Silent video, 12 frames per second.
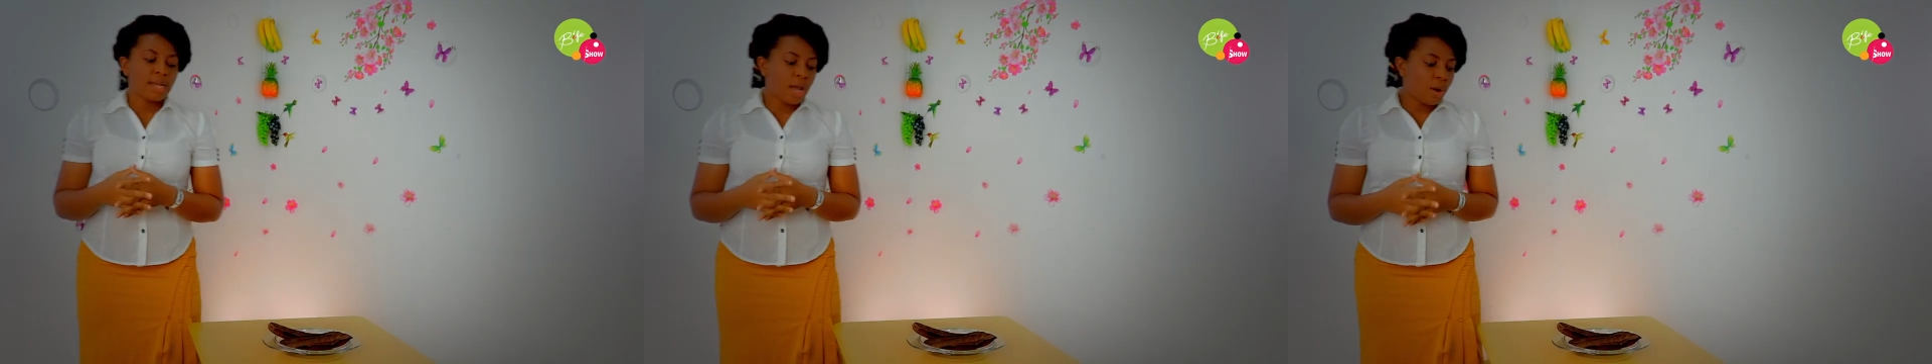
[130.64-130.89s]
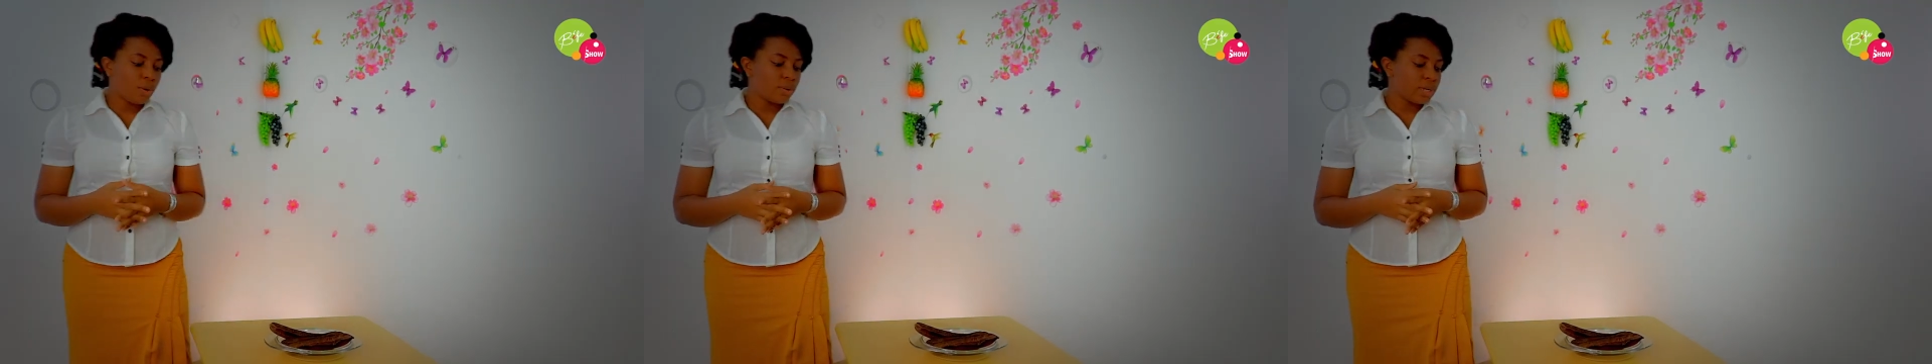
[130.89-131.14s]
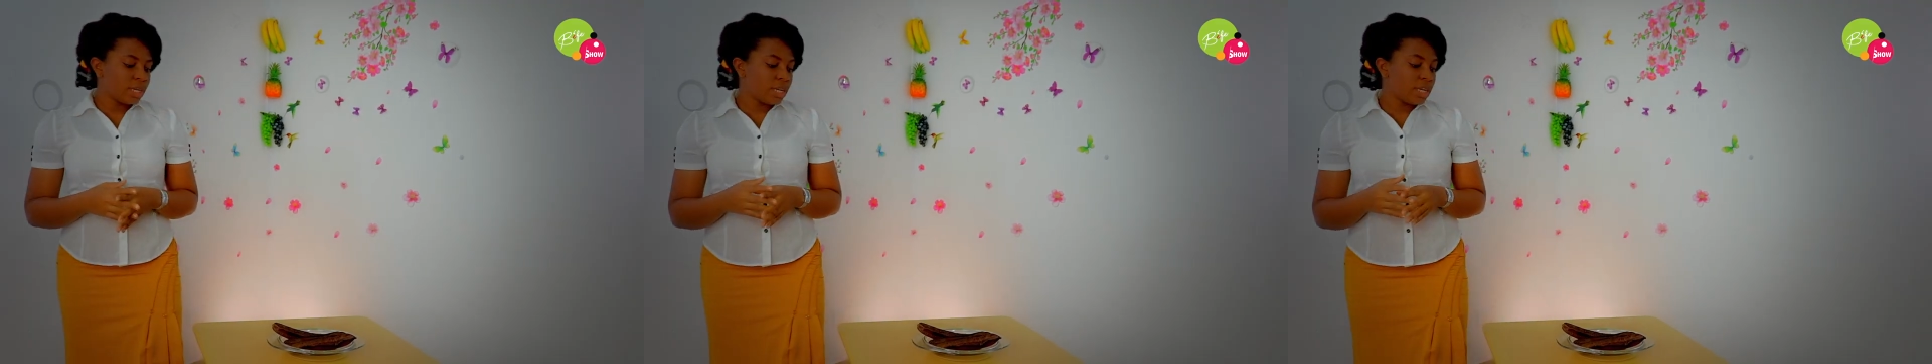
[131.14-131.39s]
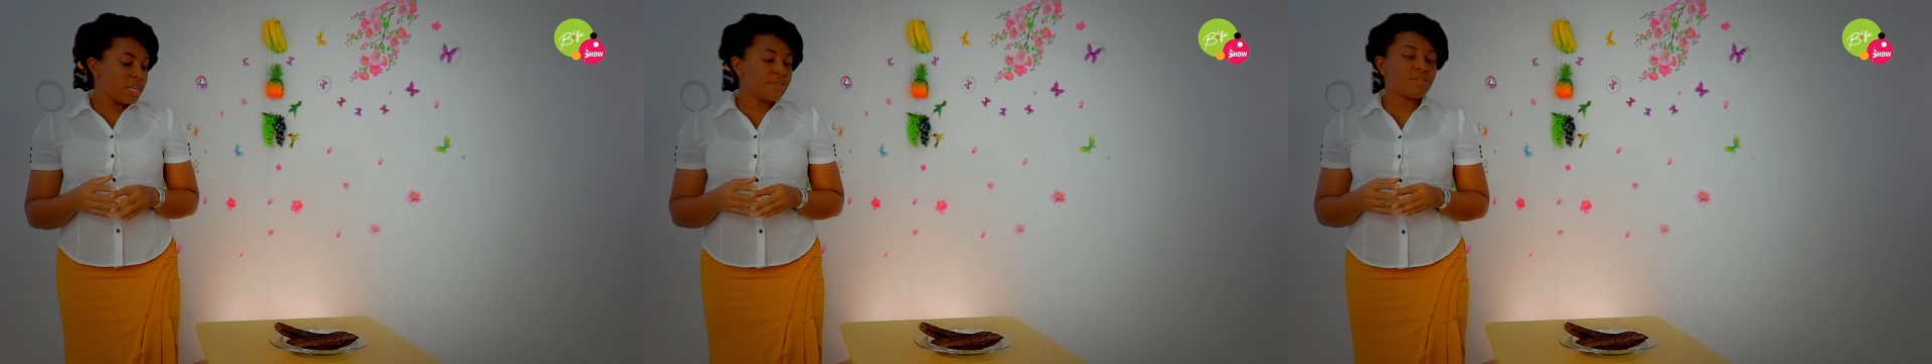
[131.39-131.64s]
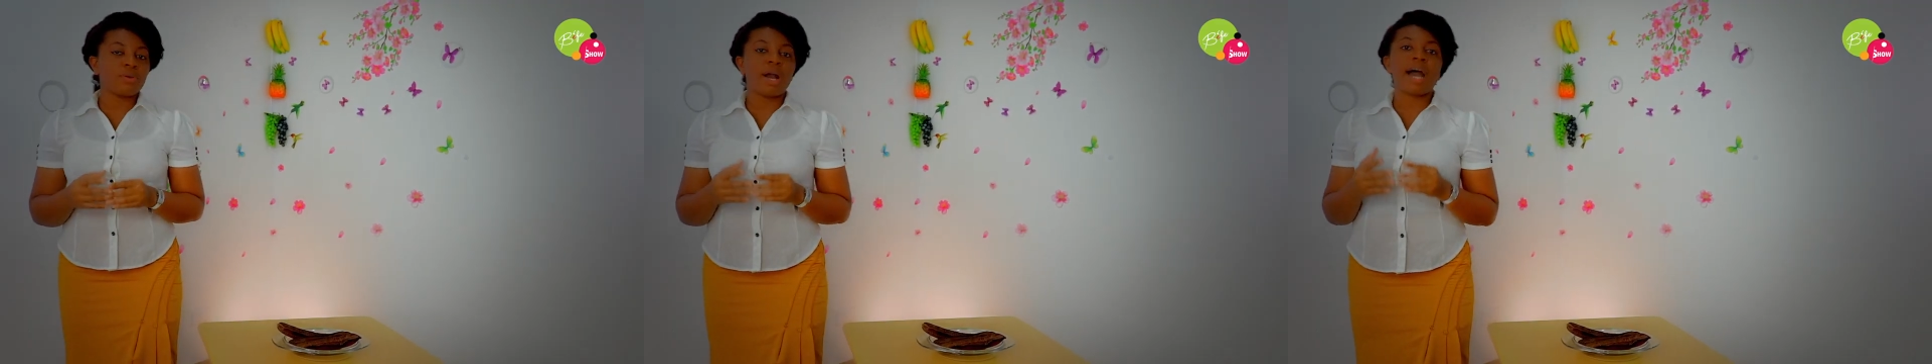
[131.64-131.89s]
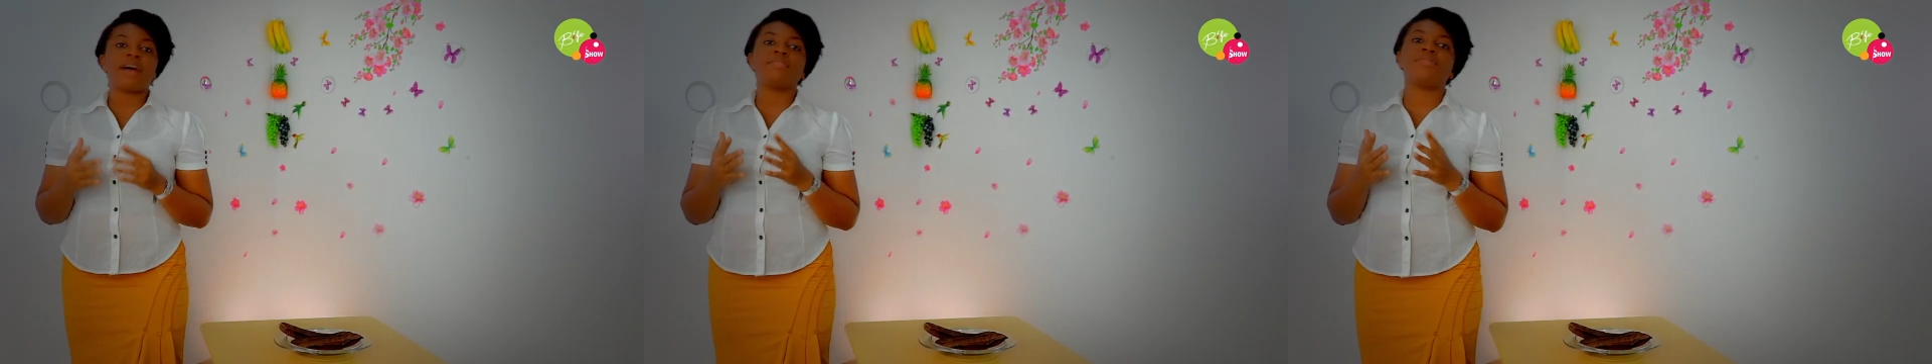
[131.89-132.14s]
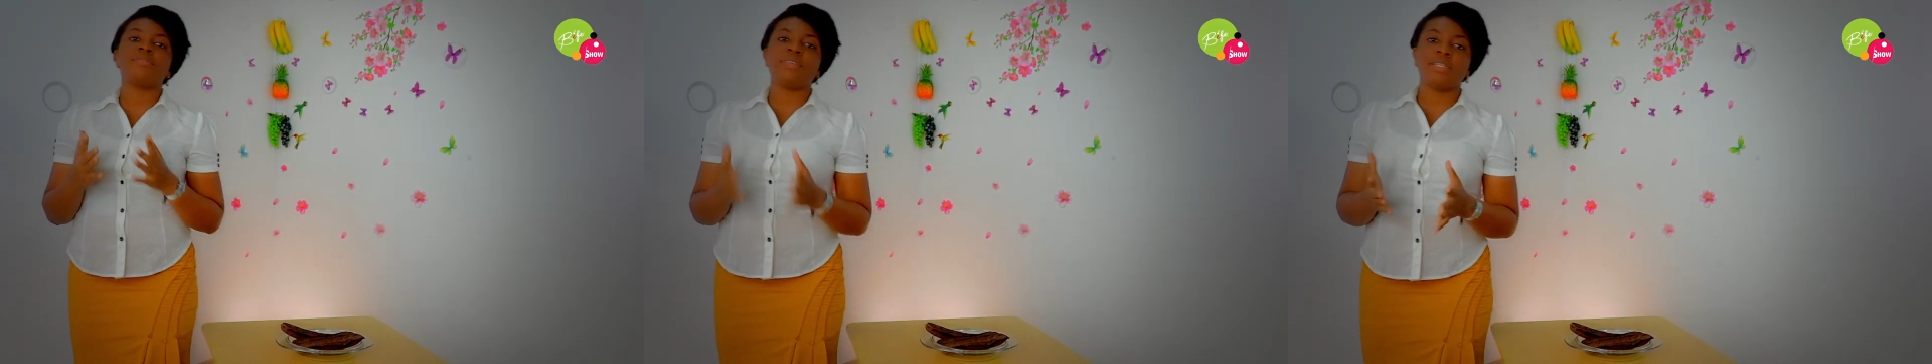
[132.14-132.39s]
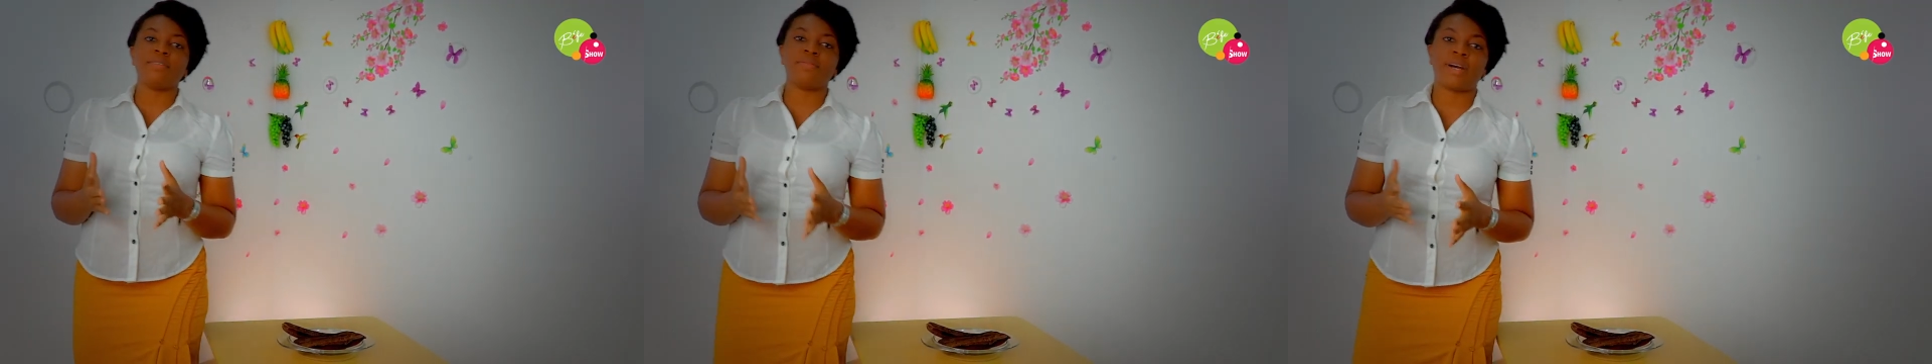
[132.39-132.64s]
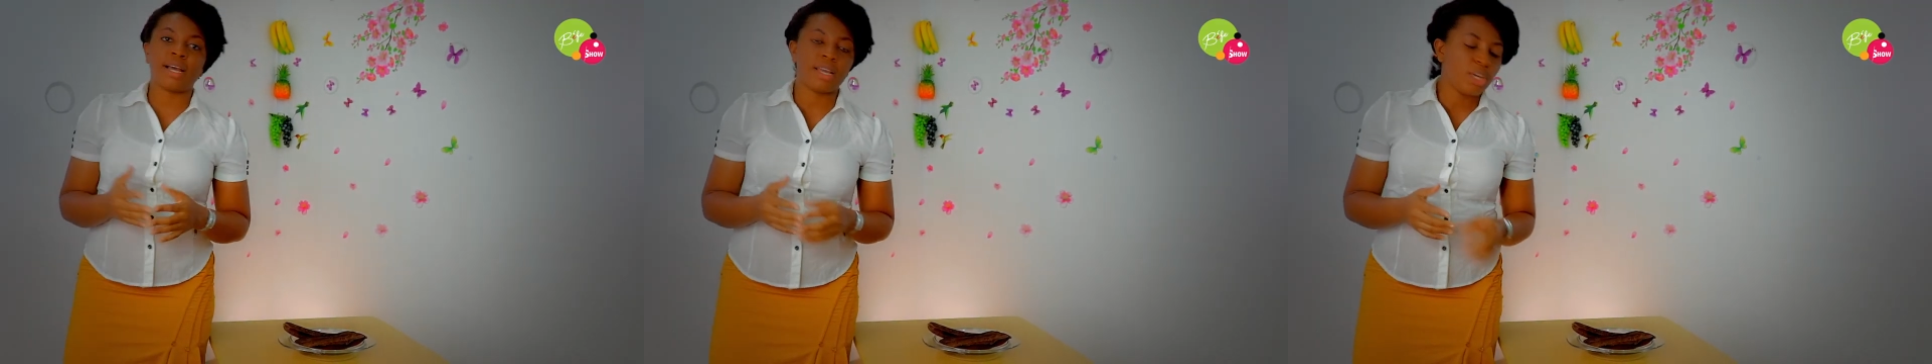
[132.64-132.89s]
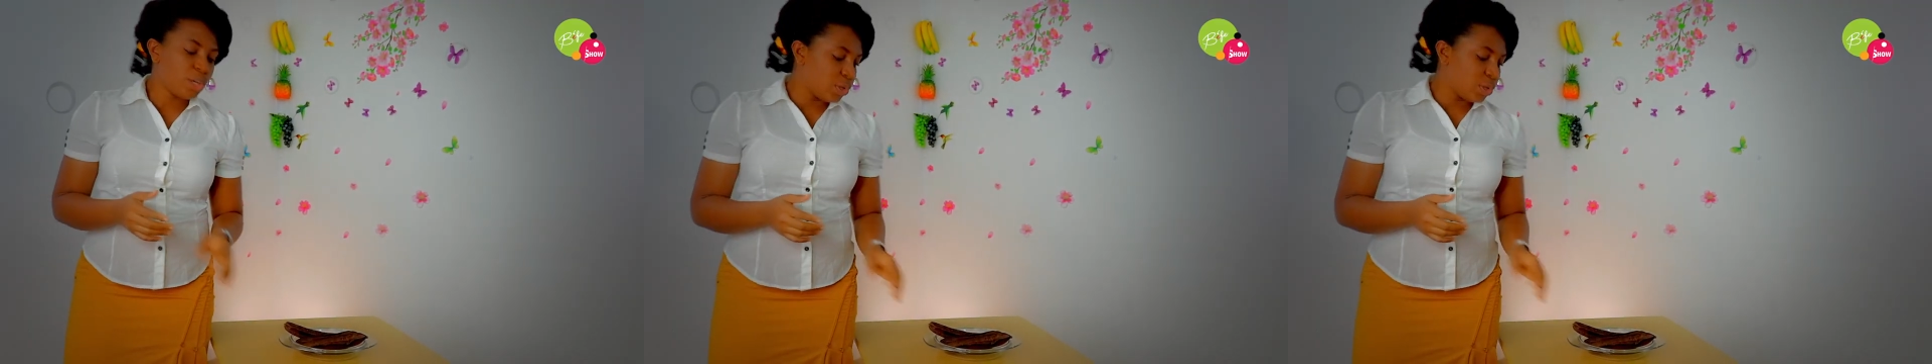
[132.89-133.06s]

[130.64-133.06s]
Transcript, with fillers: Now, if you have fever,